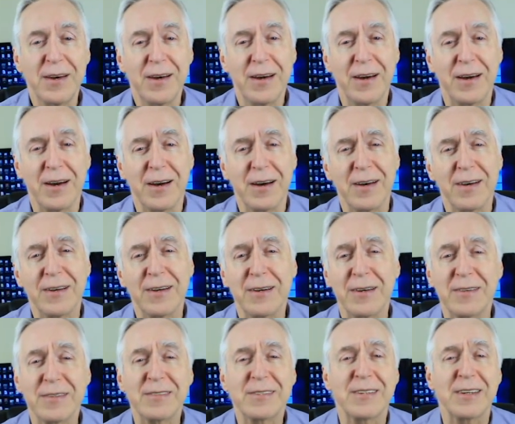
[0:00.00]

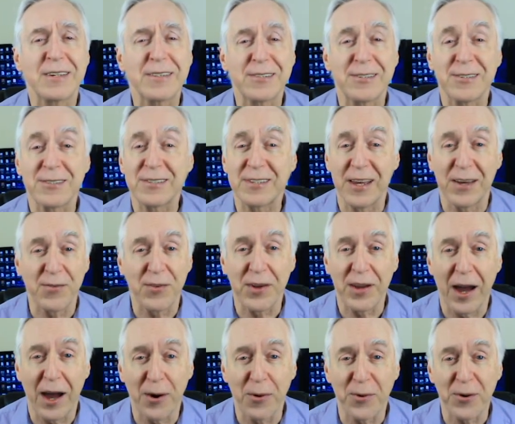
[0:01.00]
6 or 7
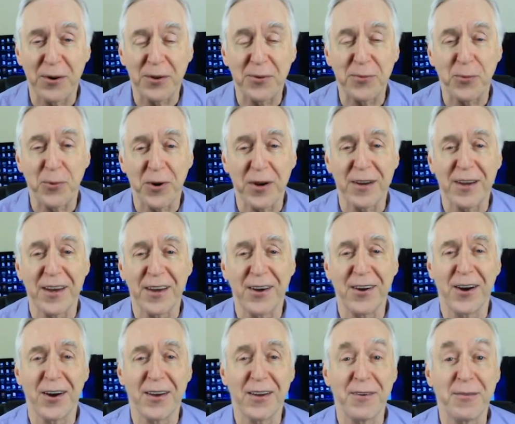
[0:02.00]
hours working
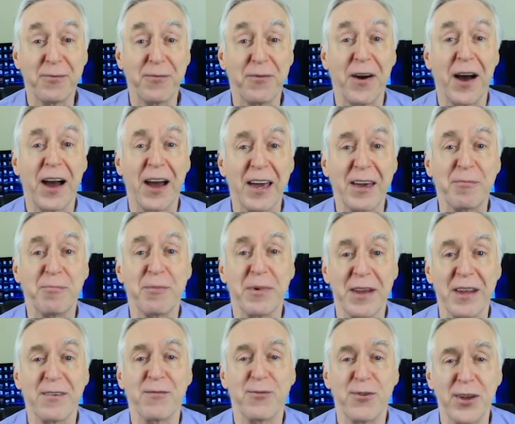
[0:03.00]
on a
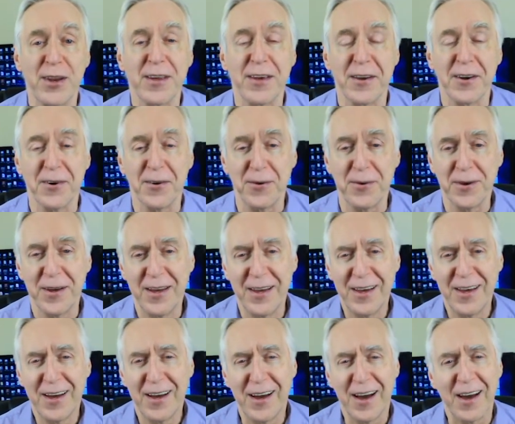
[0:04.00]
5-minute video.
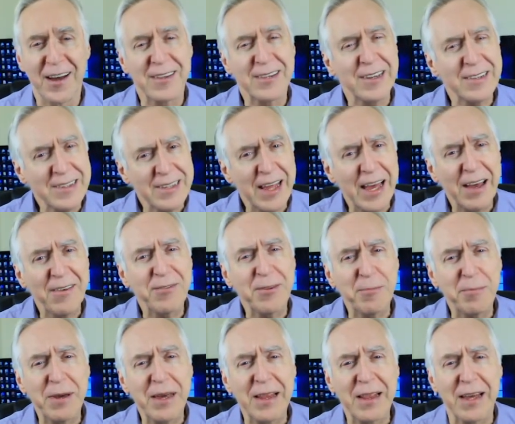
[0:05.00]
It doesn't have to
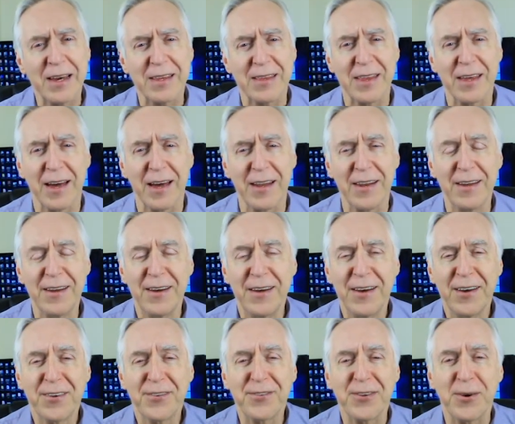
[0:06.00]
be like that.
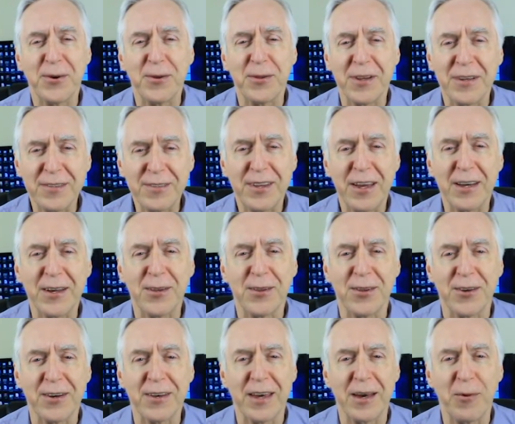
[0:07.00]
So let's take a
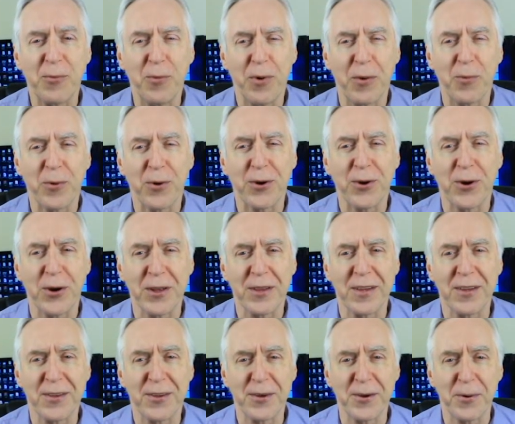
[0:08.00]
look at what we're going
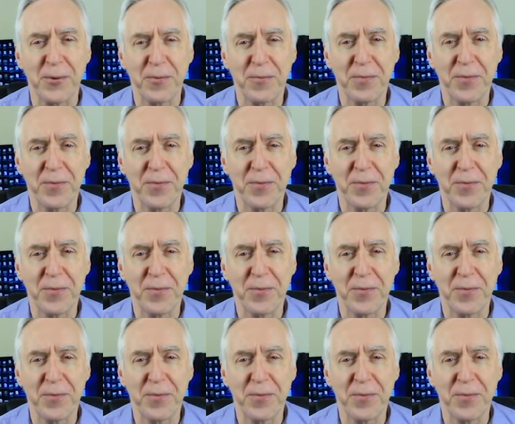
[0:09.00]
to do.